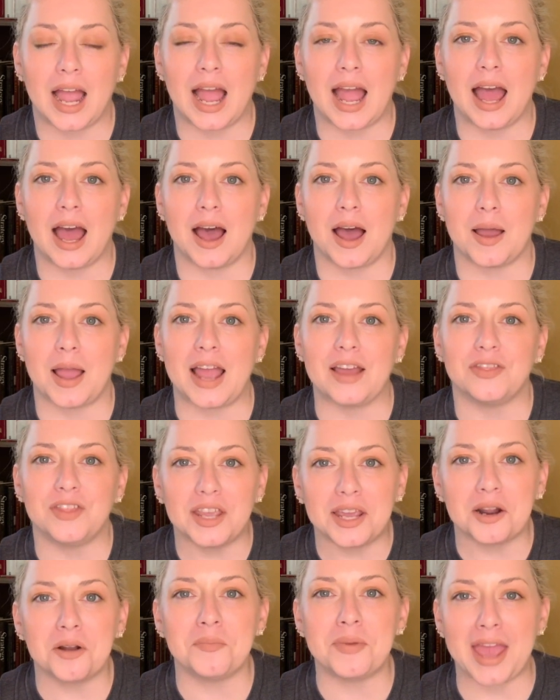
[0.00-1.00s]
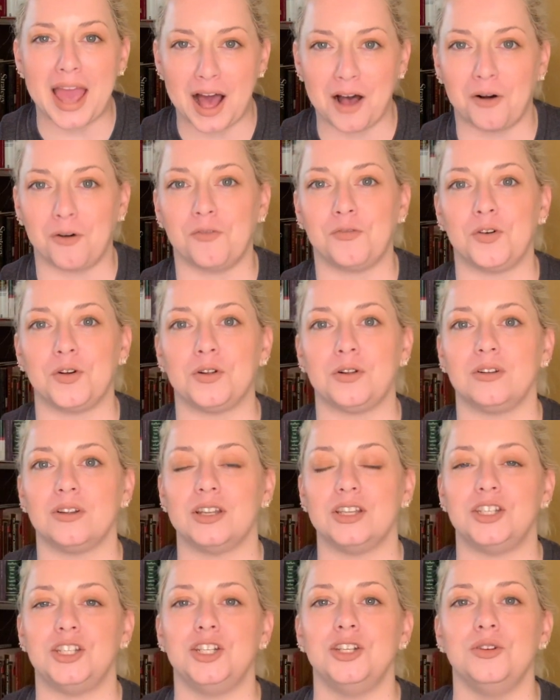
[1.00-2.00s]
I think it'll be helpful
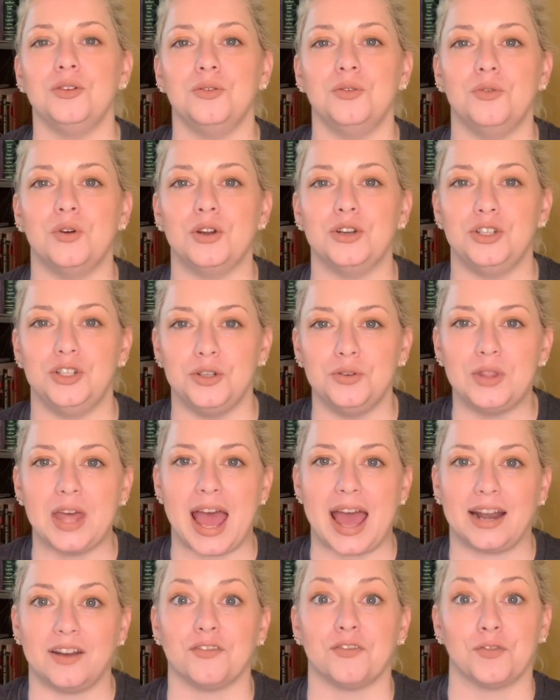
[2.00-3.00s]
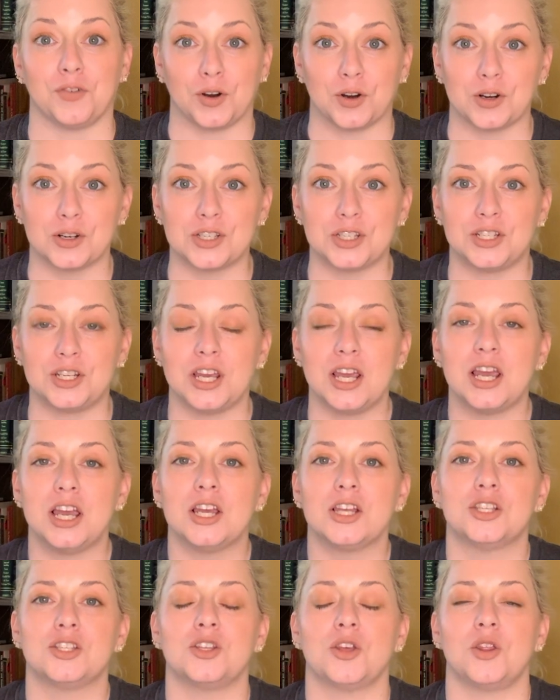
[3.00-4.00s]
to do that first
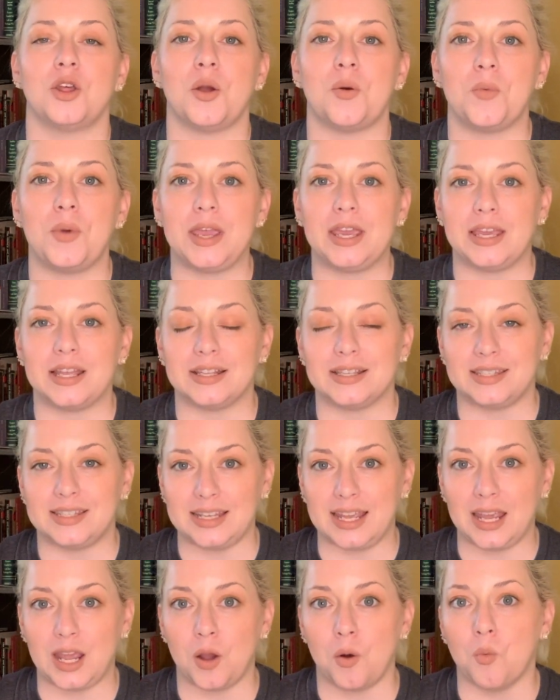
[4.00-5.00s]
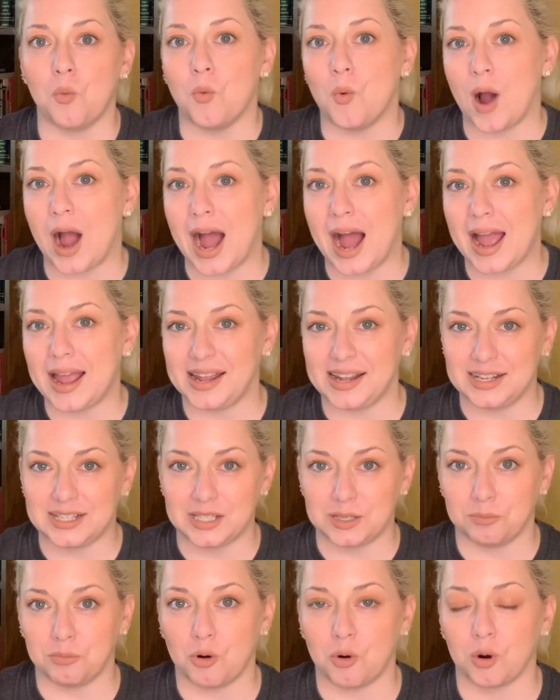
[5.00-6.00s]
so that we can see why it's
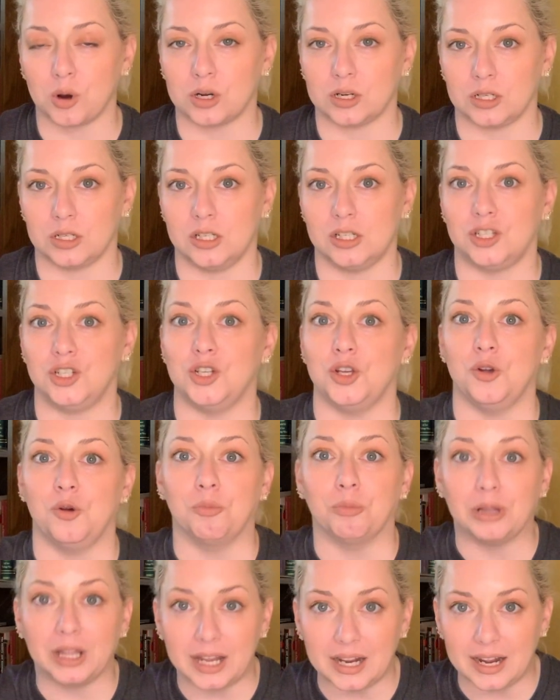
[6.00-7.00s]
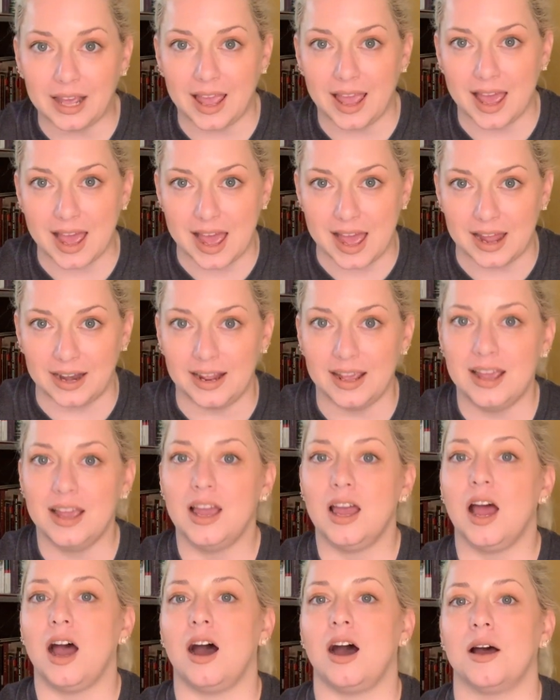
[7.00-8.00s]
important to plan ahead,
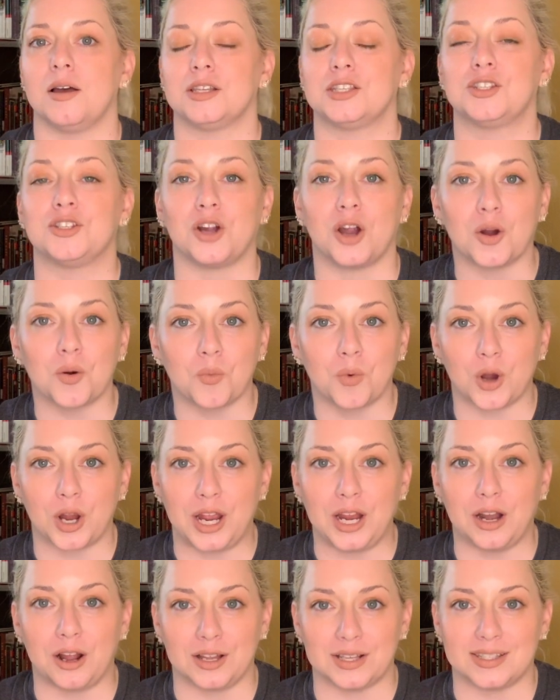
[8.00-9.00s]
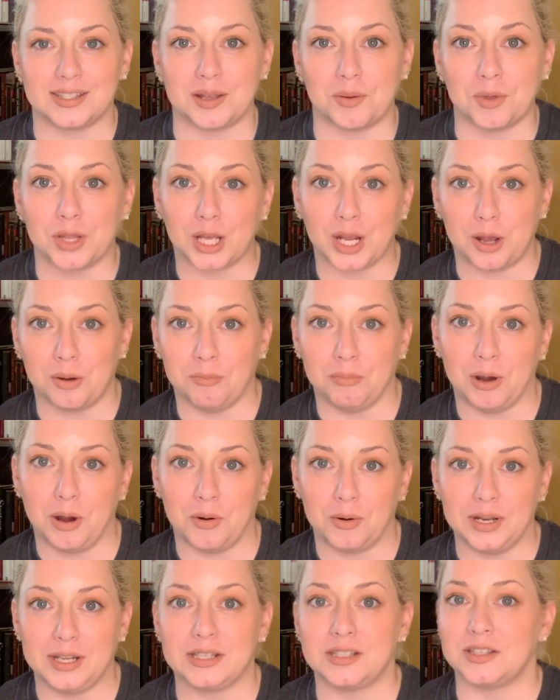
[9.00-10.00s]
start working on some of the
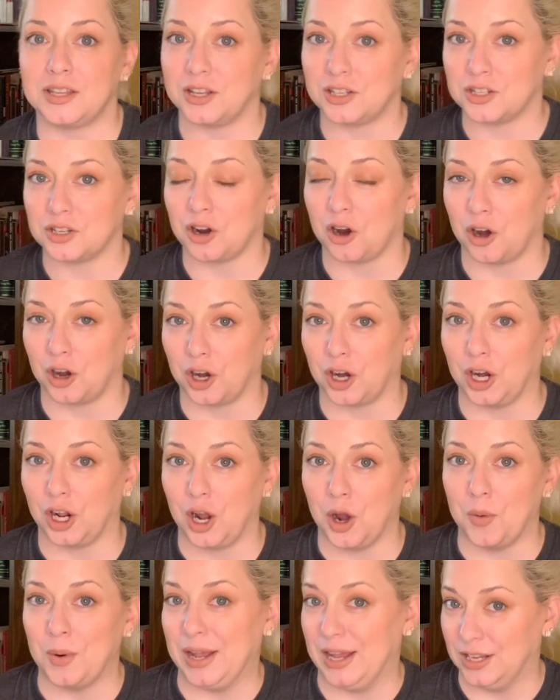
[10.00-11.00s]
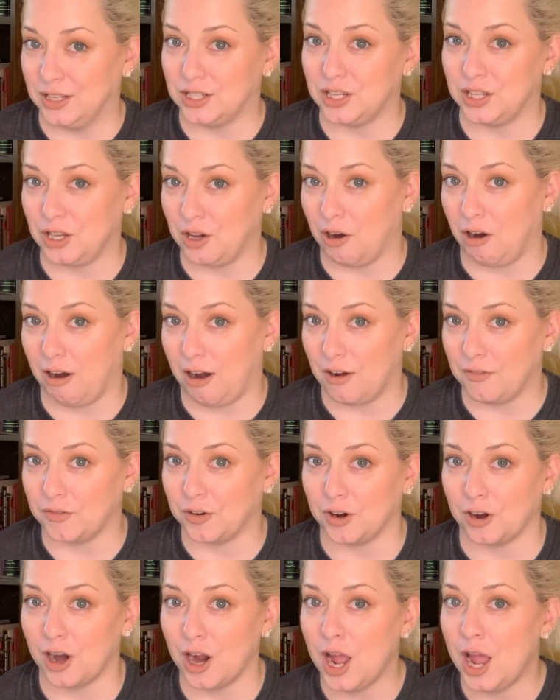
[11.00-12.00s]
components that are going to go into the
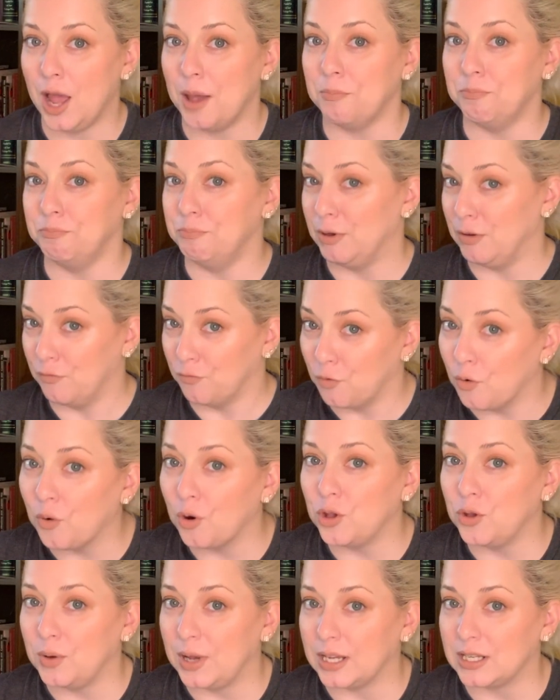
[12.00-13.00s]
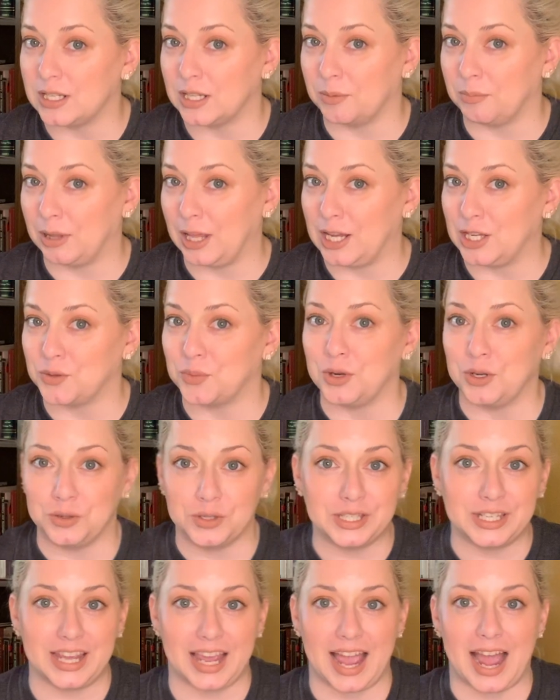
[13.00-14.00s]
offer before you get to the place where you
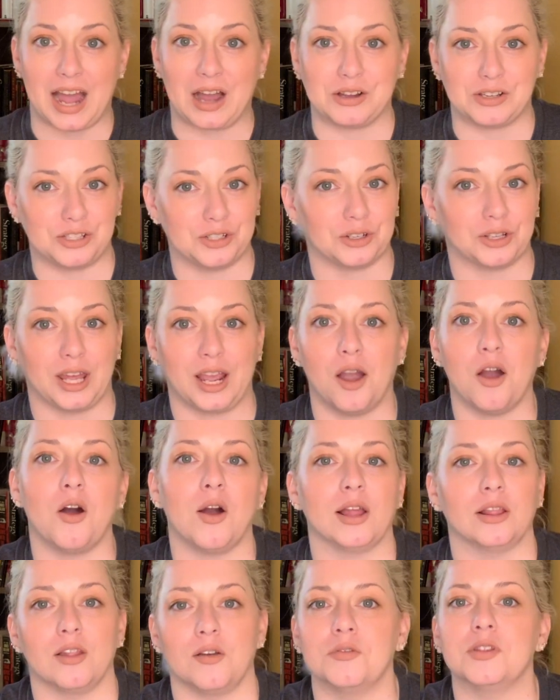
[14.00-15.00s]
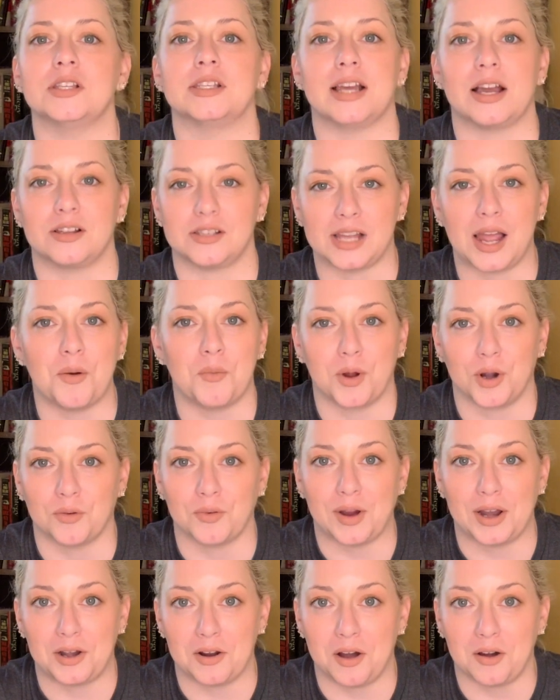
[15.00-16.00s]
see a house and you're like, oh, I love this house, I want to
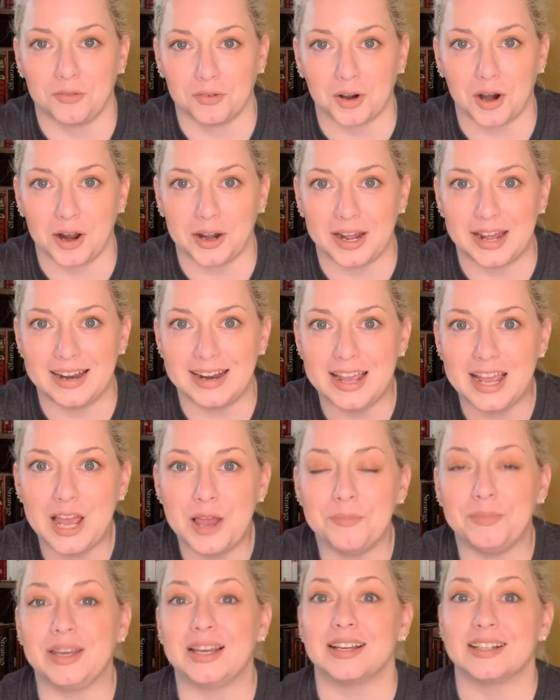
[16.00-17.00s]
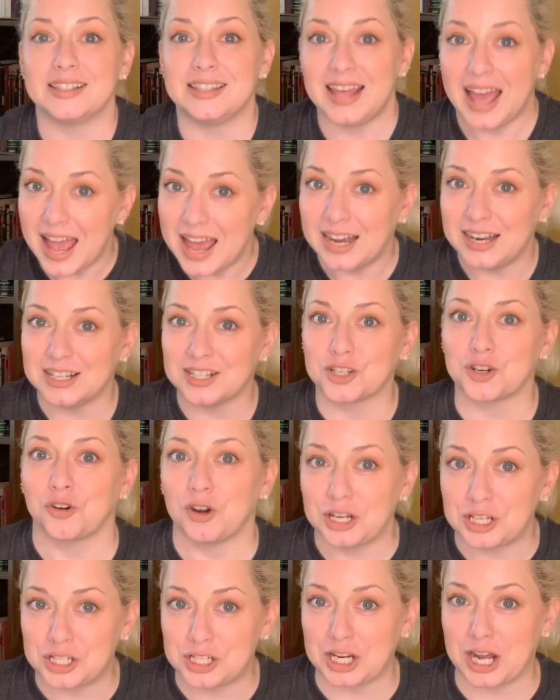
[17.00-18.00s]
write an offer on it. Because then it's
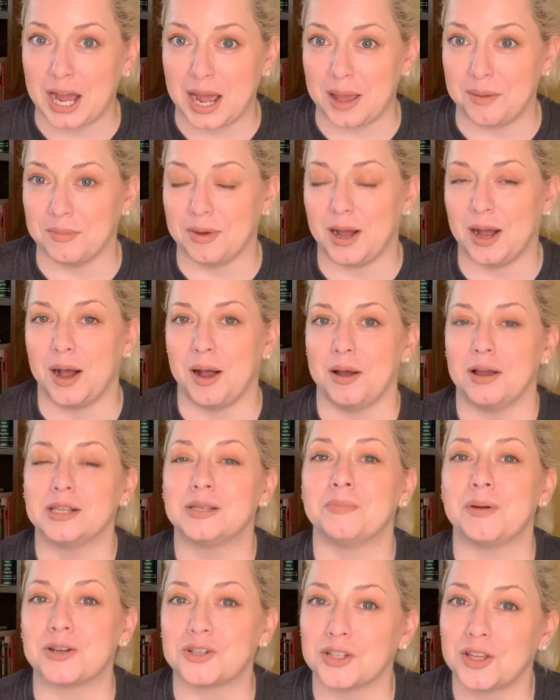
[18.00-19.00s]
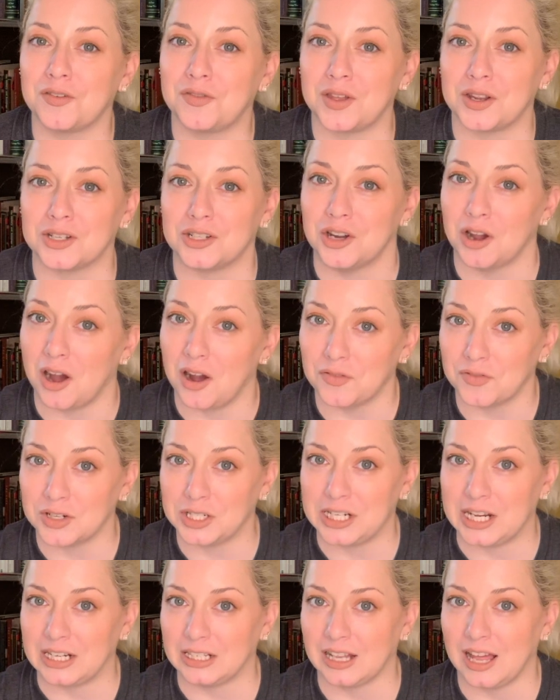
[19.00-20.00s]
crunch time, especially if there's an offer
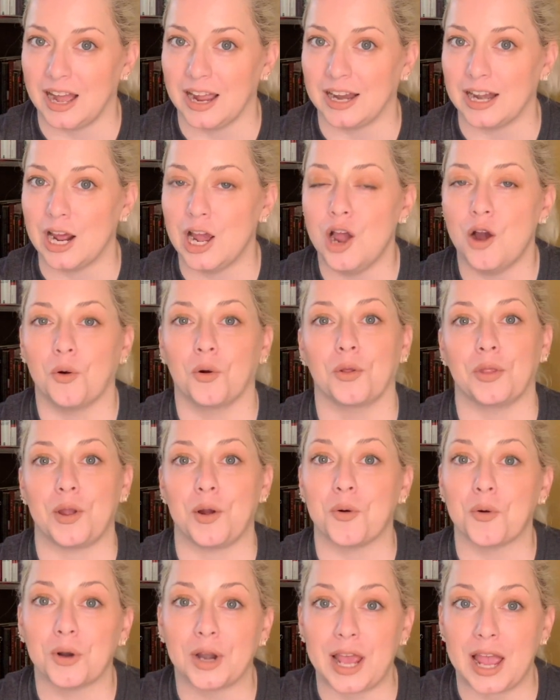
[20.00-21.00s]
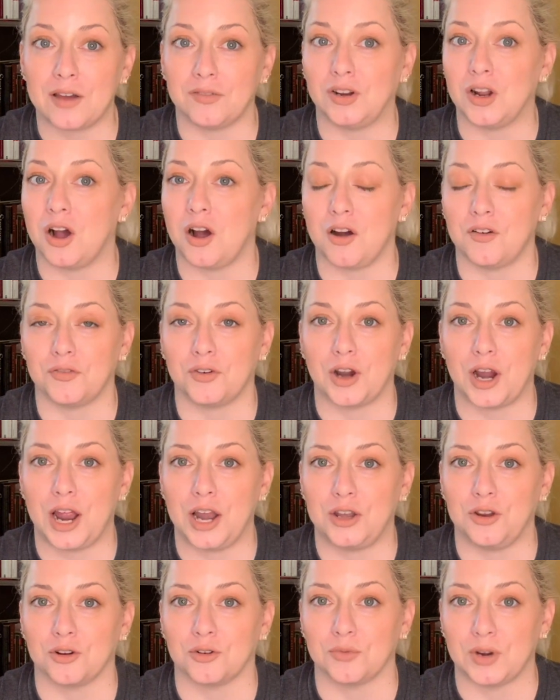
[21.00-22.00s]
deadline or they already have an offer
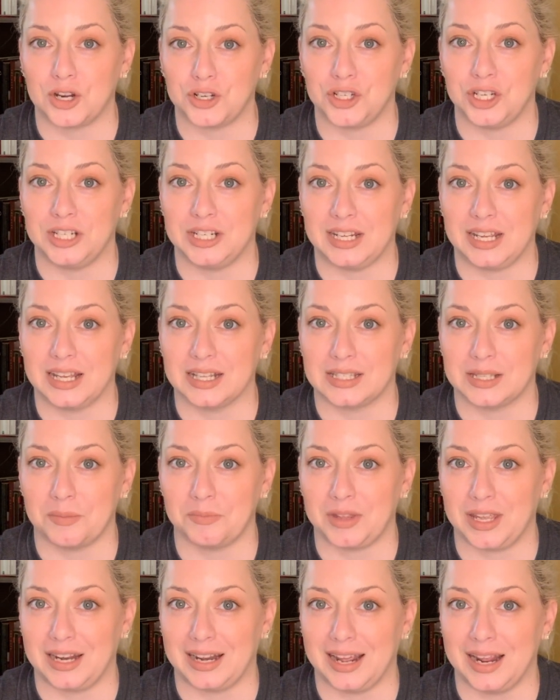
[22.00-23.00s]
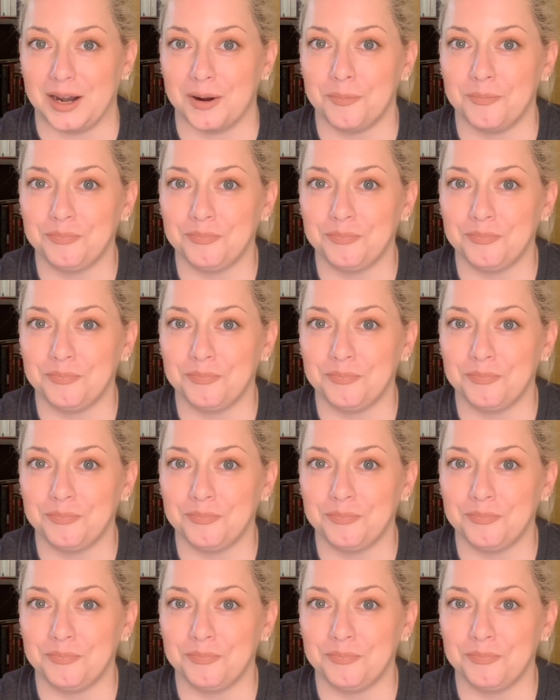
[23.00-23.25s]
and you're rushing to get something in.